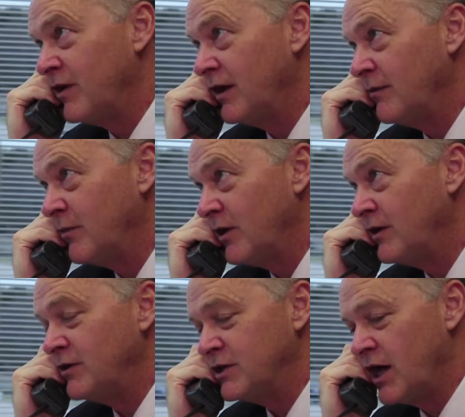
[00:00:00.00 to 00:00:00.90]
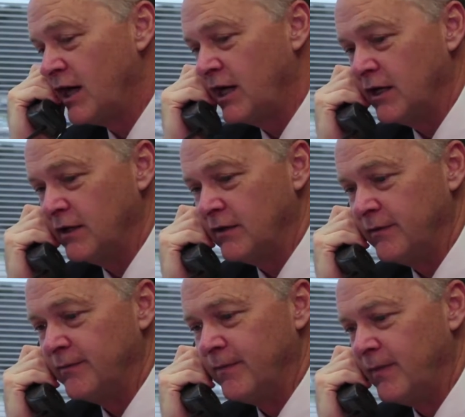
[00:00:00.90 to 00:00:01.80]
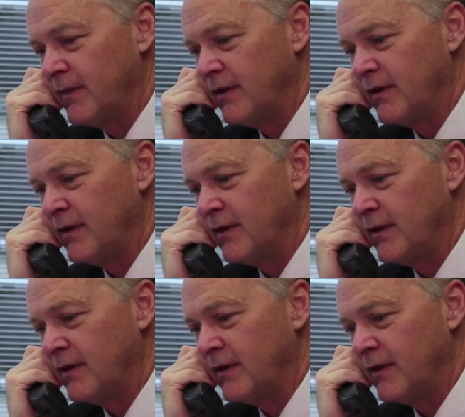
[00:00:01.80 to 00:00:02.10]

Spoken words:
paying on those things and be able to keep it.